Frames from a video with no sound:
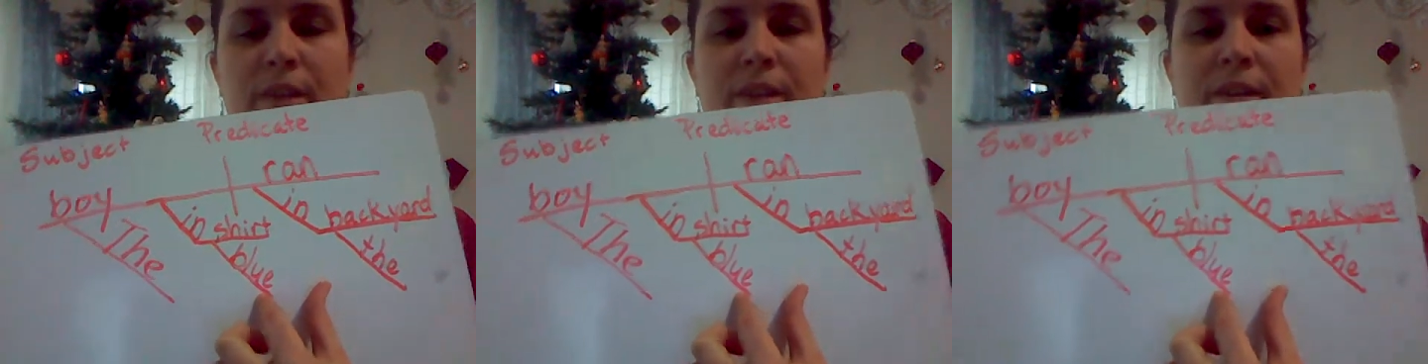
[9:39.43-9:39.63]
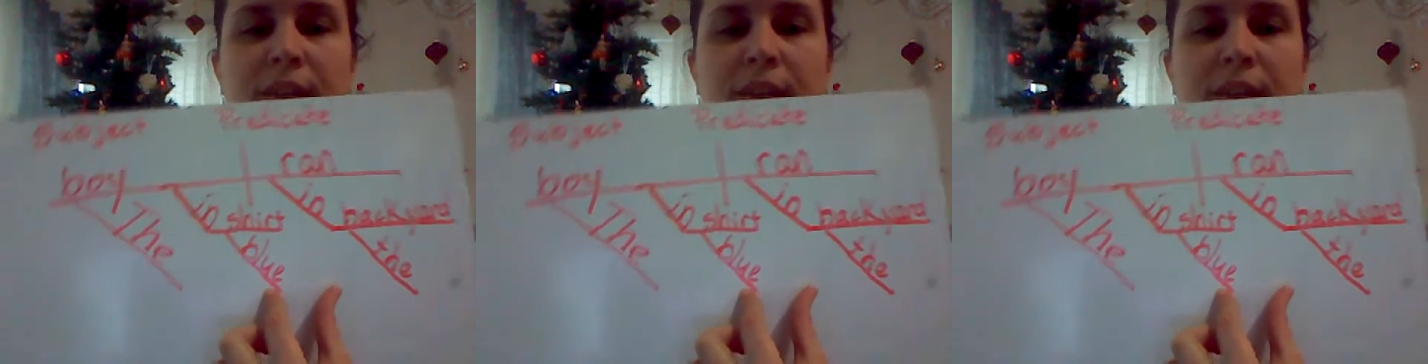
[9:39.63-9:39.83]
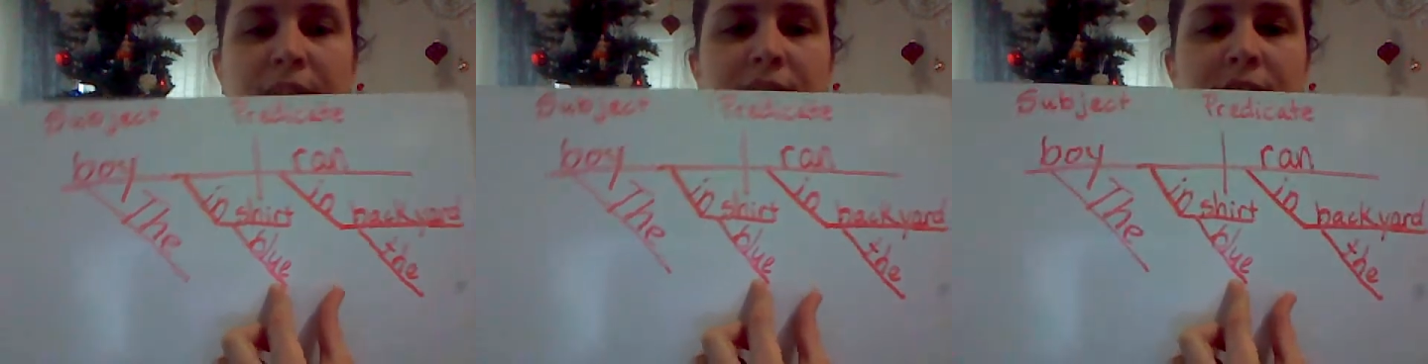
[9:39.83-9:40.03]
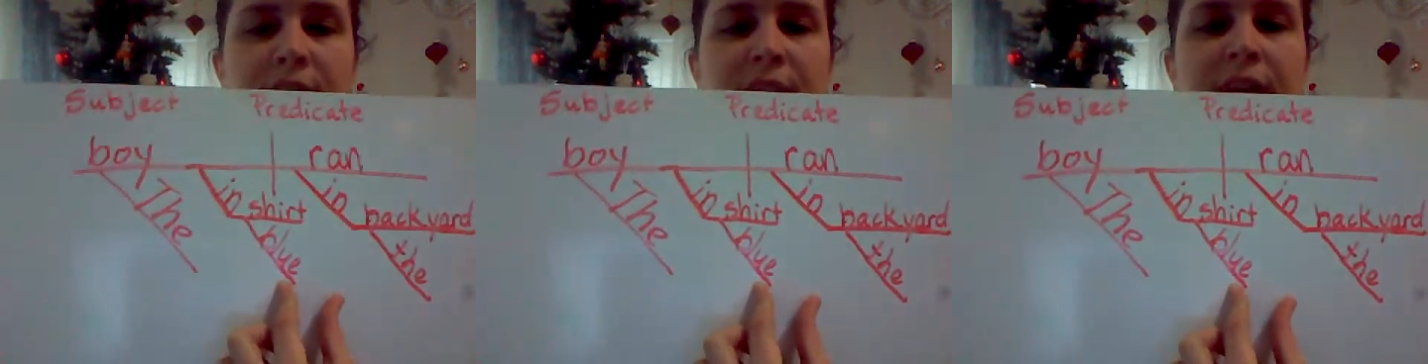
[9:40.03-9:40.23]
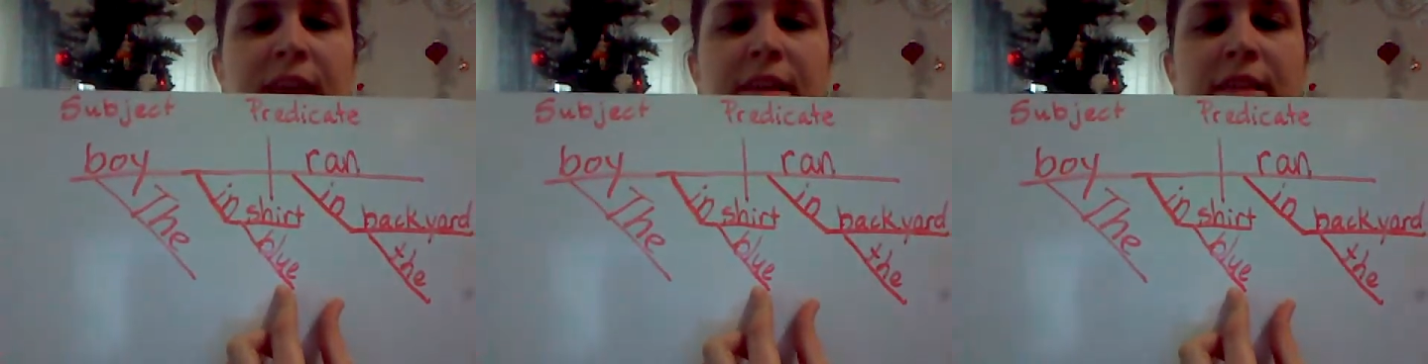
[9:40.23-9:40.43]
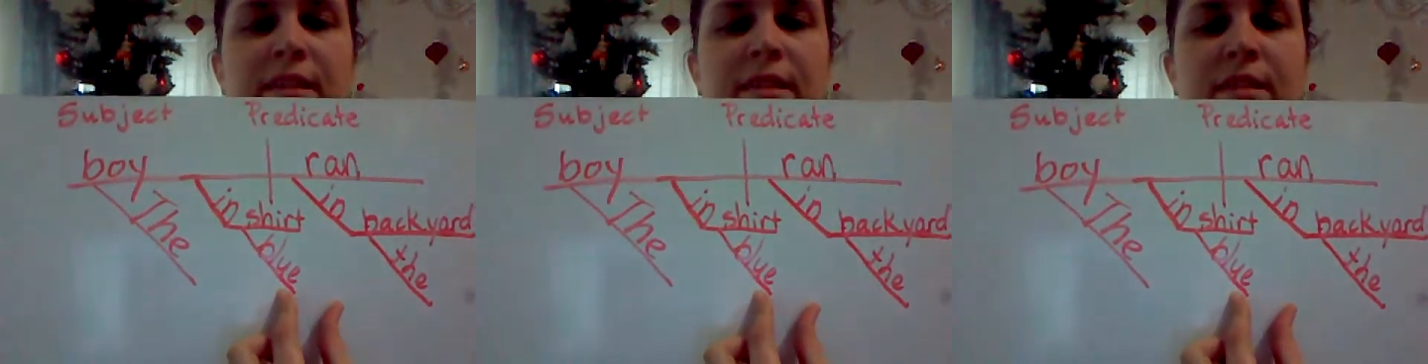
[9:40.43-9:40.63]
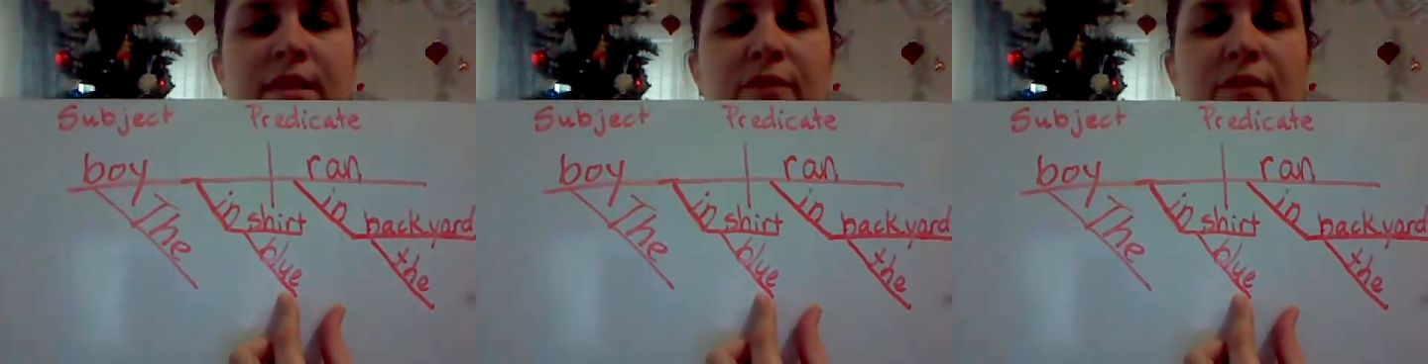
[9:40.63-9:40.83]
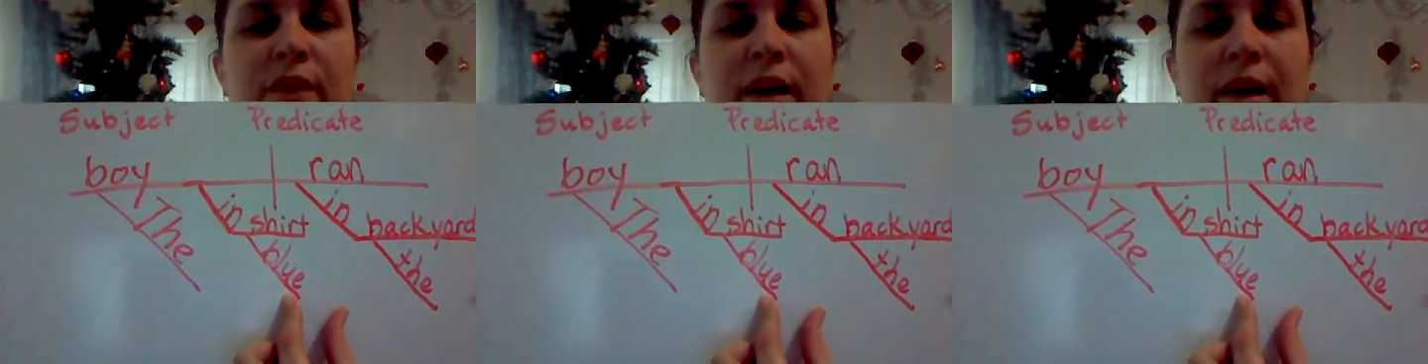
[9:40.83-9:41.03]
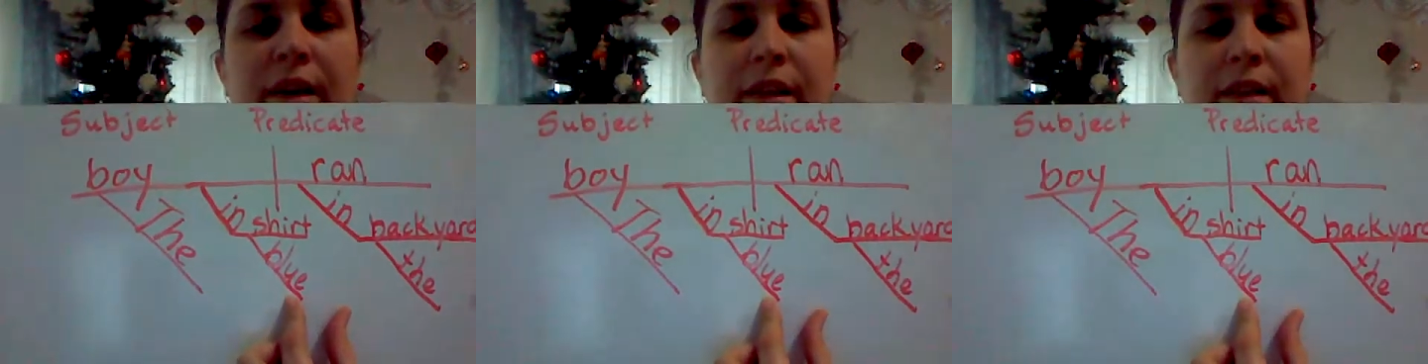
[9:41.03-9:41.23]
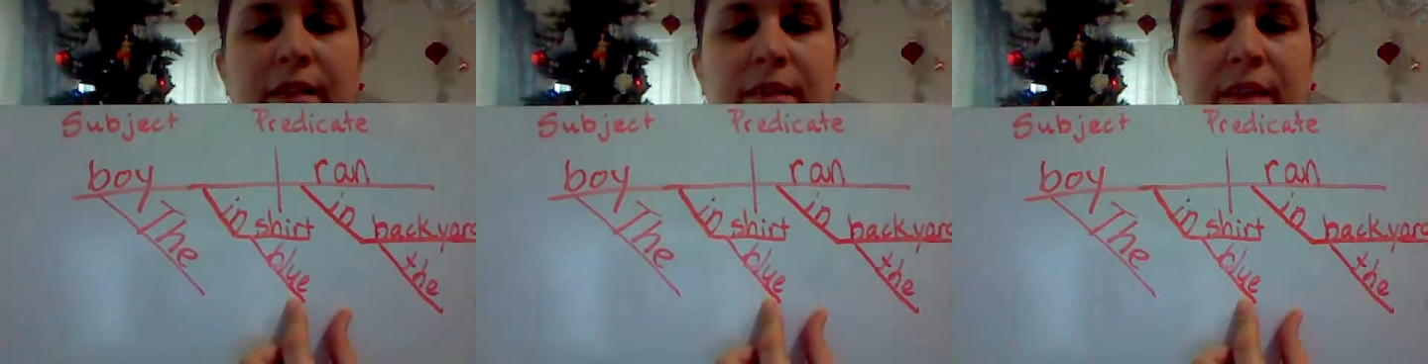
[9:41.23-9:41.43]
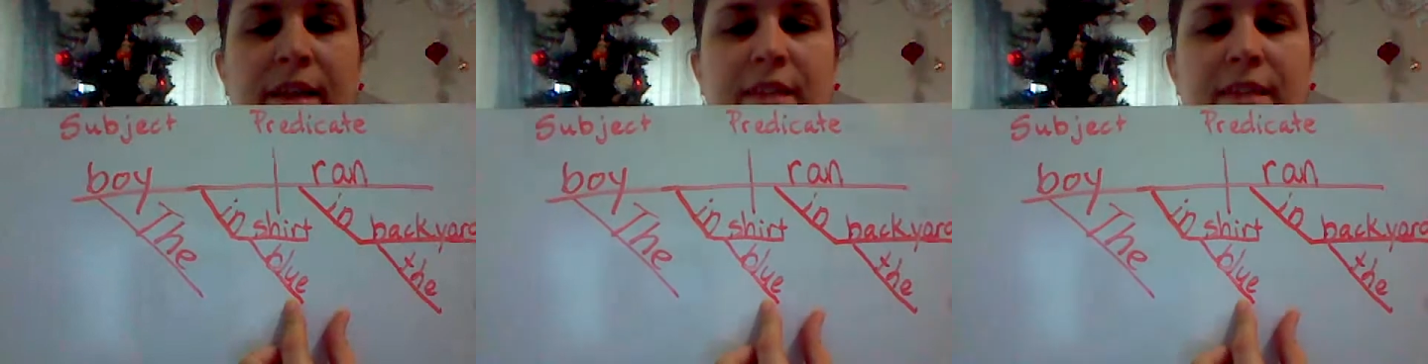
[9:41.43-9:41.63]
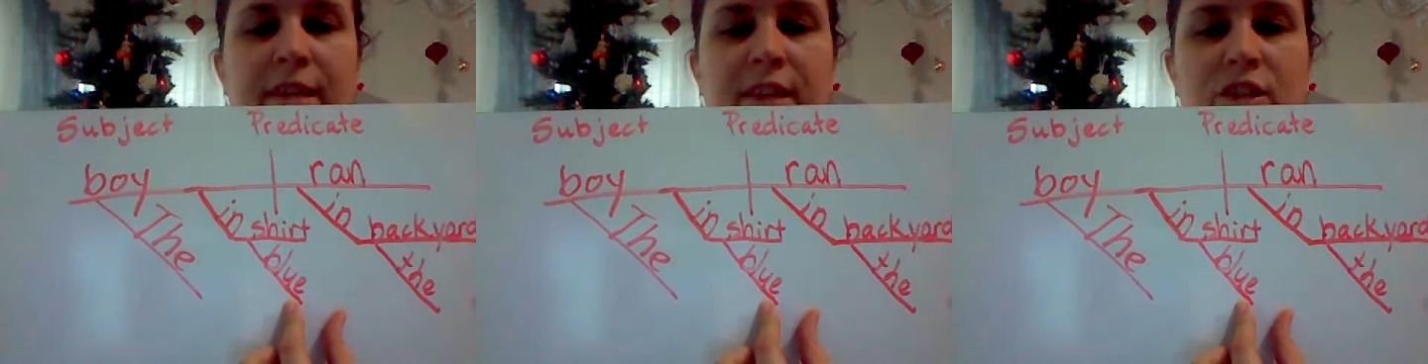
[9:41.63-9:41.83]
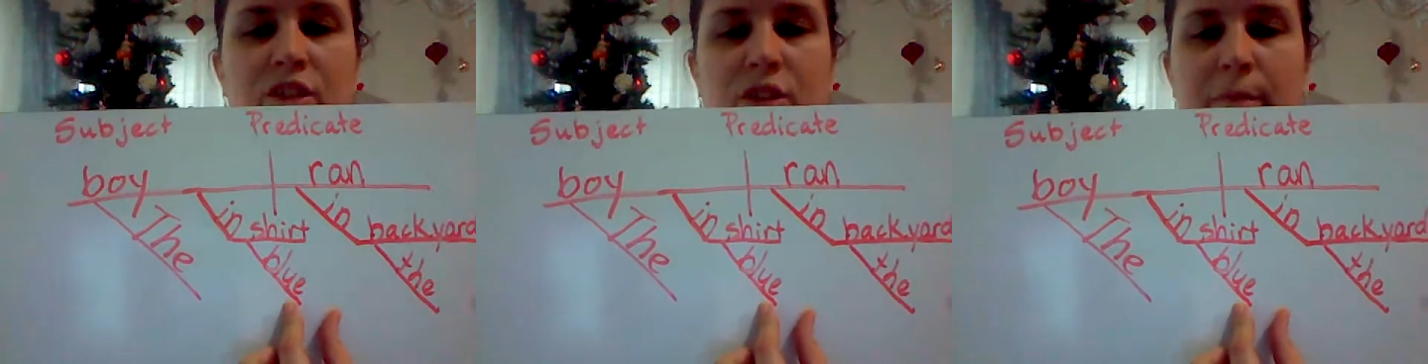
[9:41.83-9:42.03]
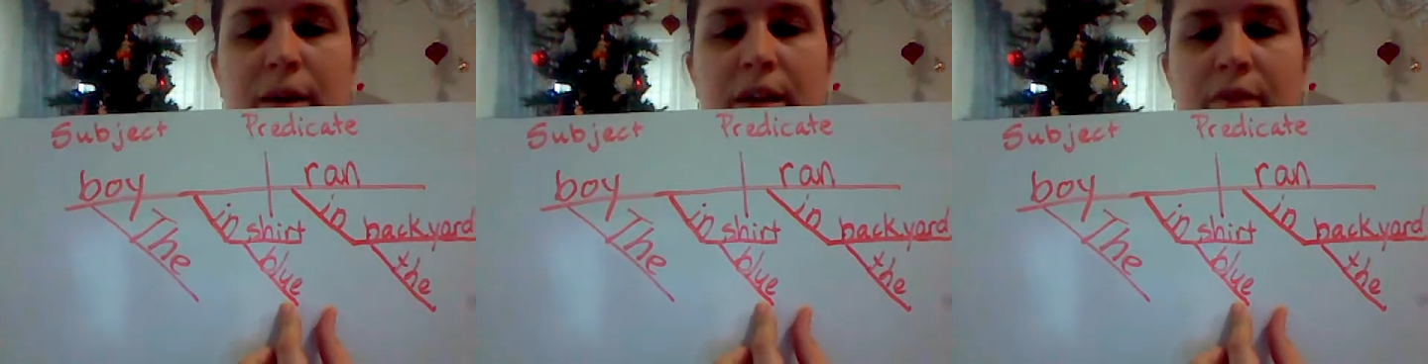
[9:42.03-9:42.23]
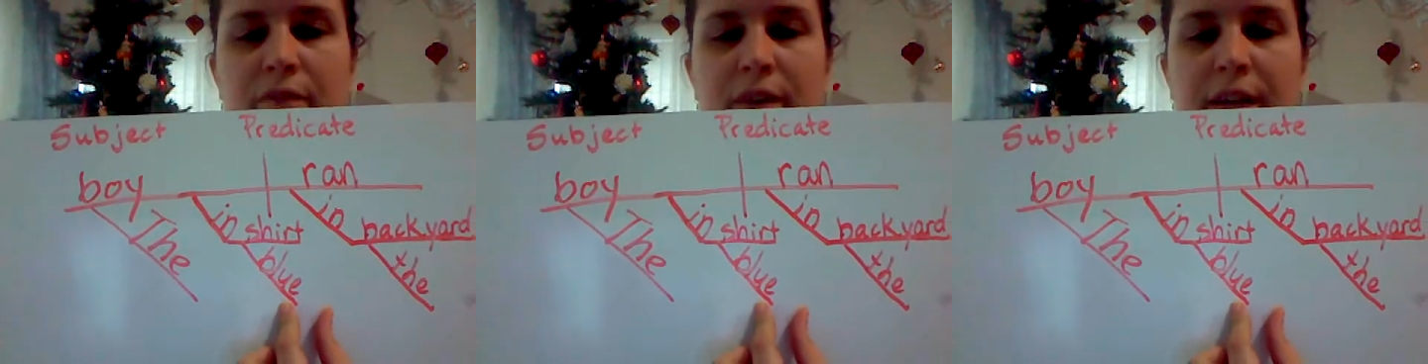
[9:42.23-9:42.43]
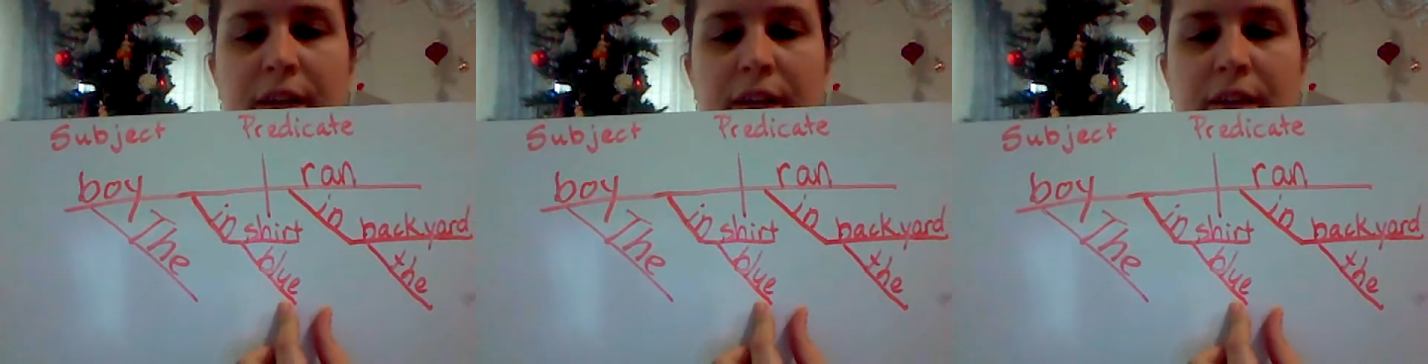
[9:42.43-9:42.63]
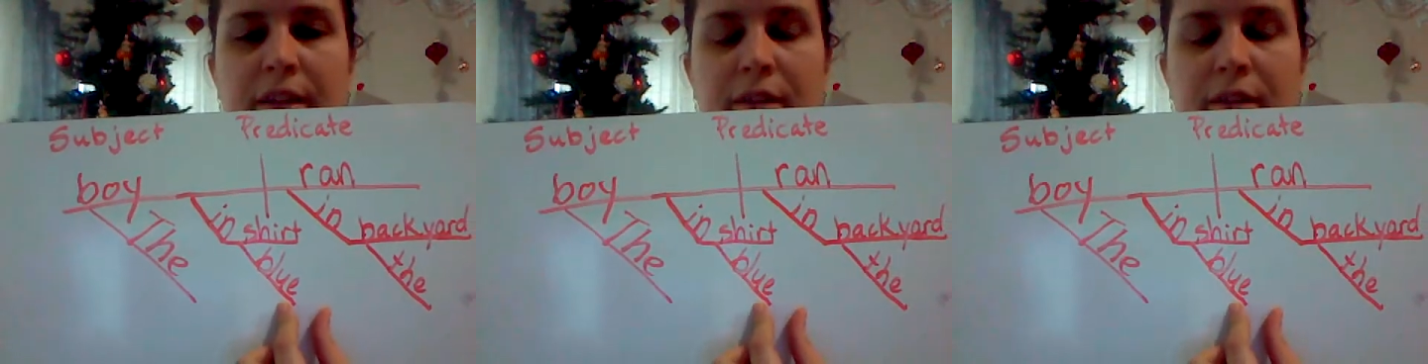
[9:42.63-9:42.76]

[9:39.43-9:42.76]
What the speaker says: Okay, so that is defining, that's actually modifying